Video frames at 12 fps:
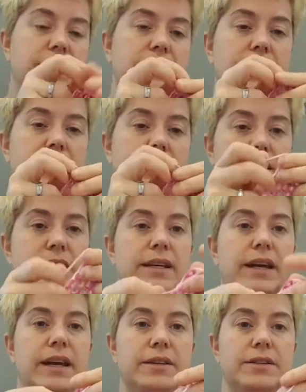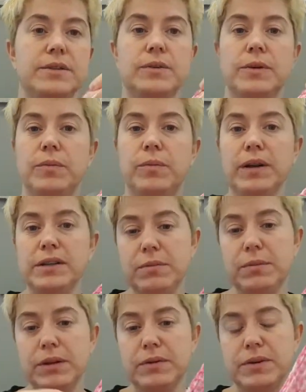to the next and do 1
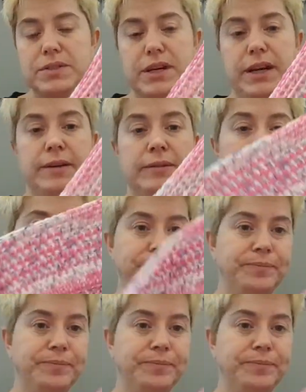double crochet,